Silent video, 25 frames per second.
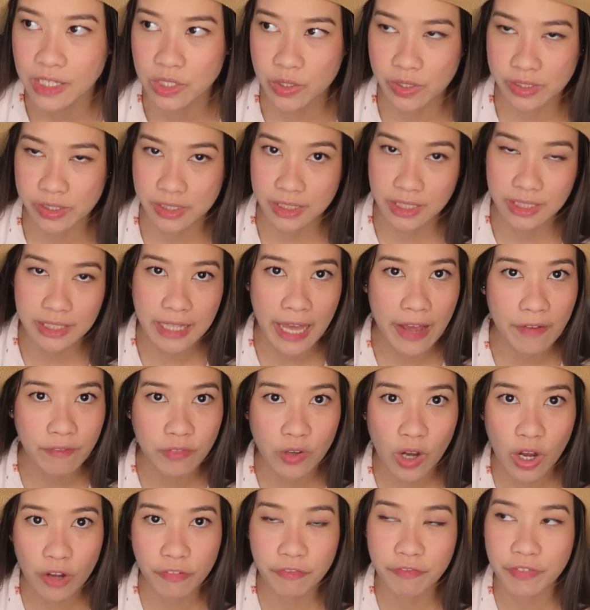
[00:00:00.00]
So I didn't
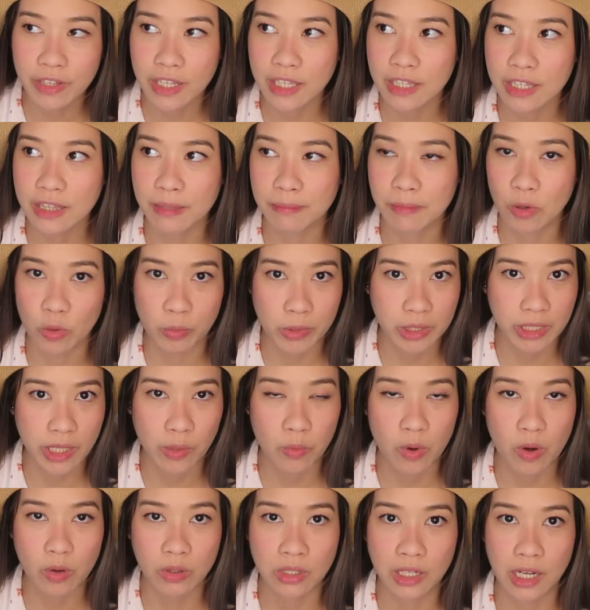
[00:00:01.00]
have coffee. The moment
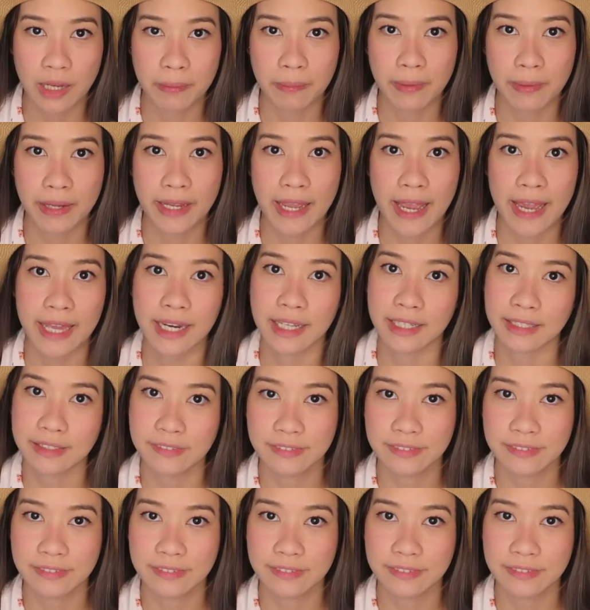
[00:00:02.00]
I woke up, I had a